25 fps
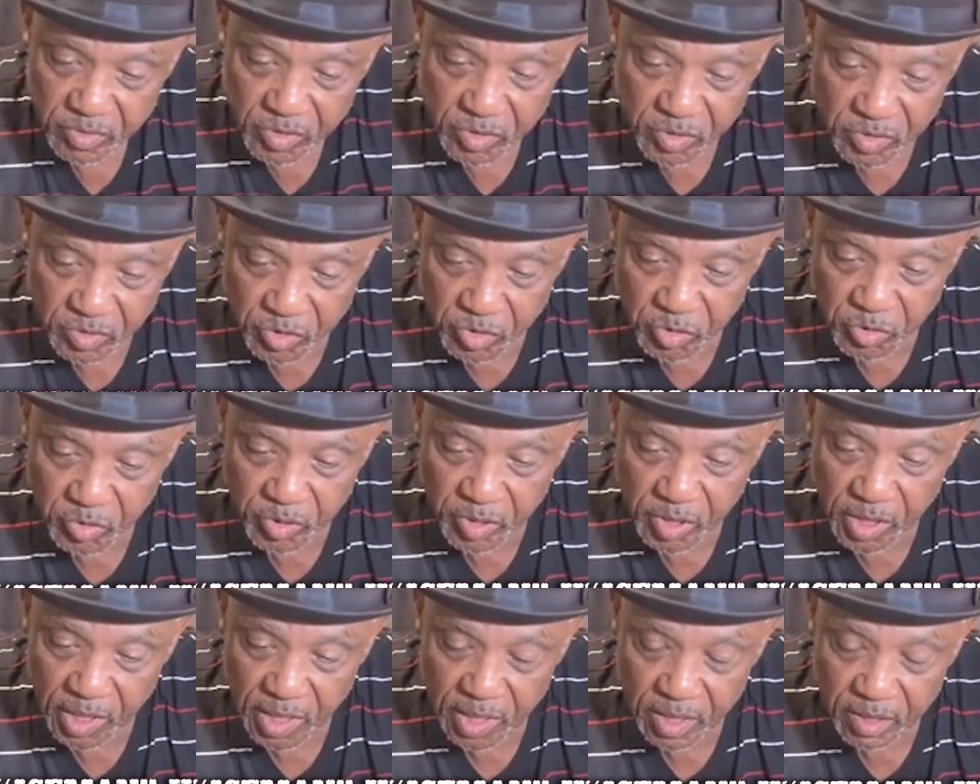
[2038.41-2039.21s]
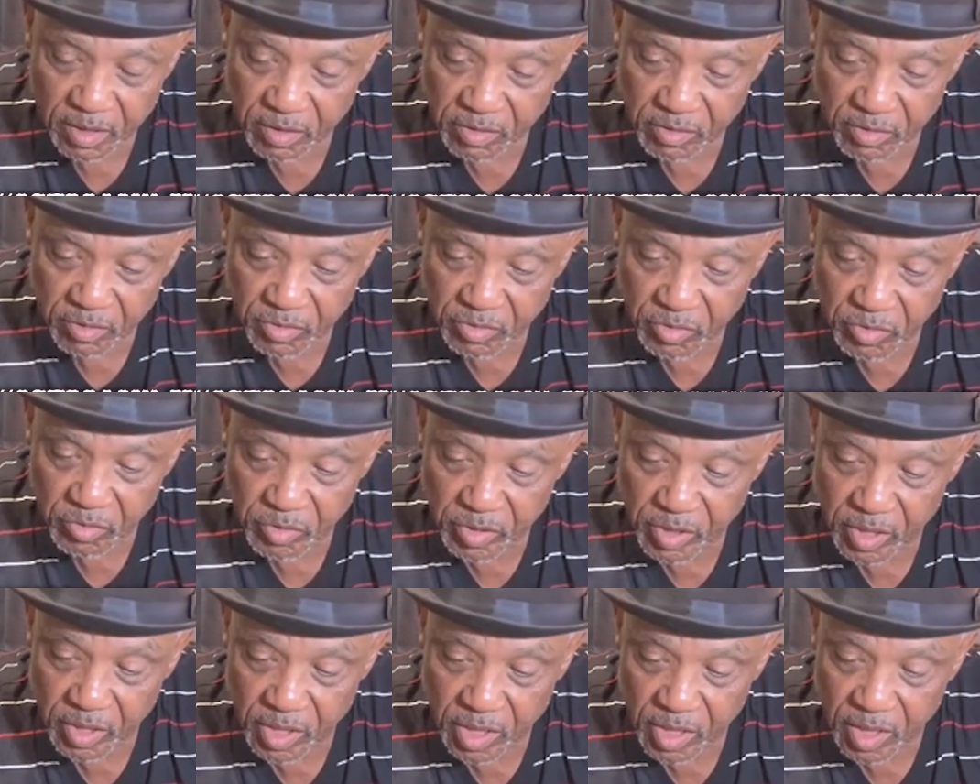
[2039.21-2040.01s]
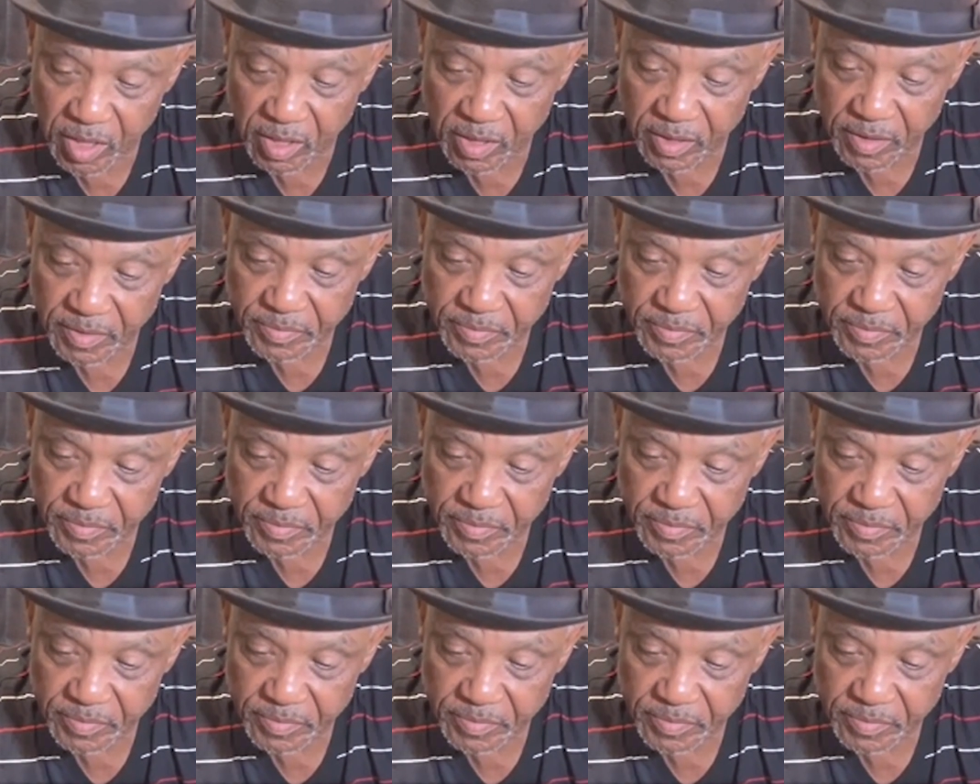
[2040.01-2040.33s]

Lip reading: You can do it like you can do it now.